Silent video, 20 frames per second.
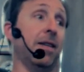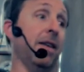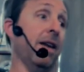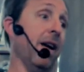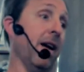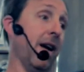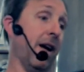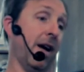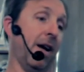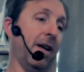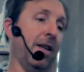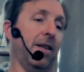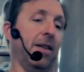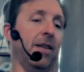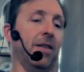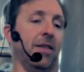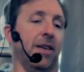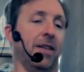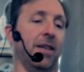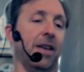Yeah,
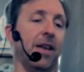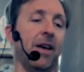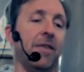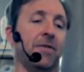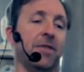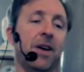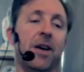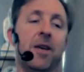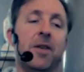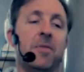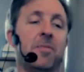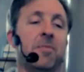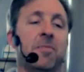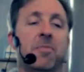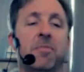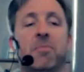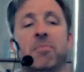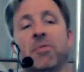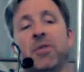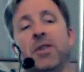and like I've done
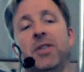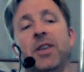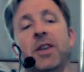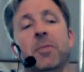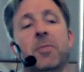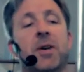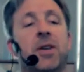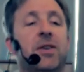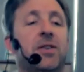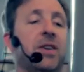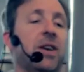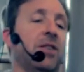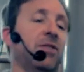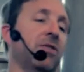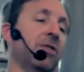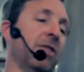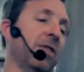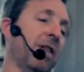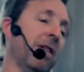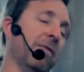breathing
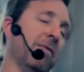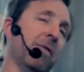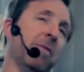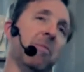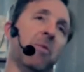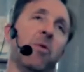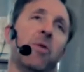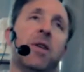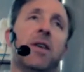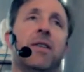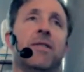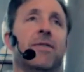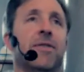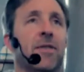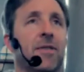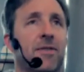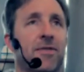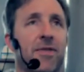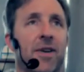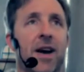meditation every morning
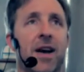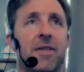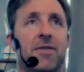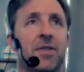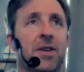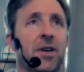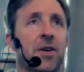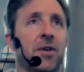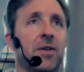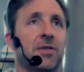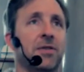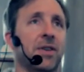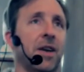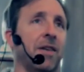for 5 years.